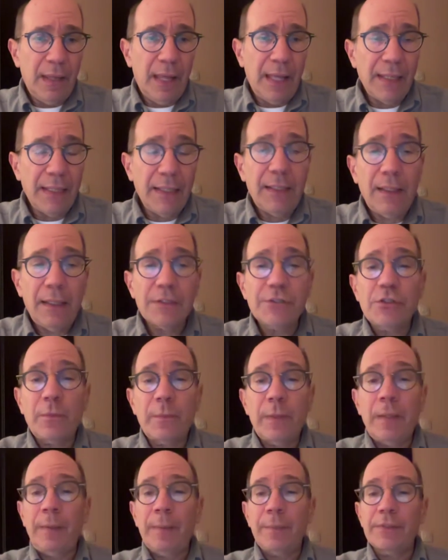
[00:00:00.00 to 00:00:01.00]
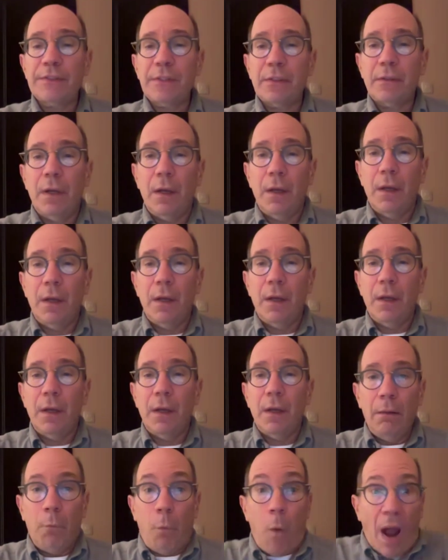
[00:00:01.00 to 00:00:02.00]
And he and so many people said,
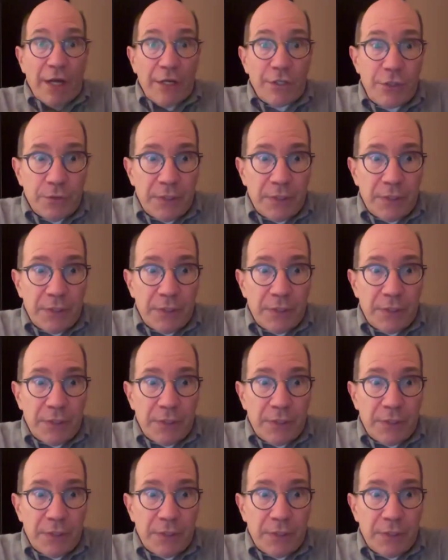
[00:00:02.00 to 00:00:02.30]
why did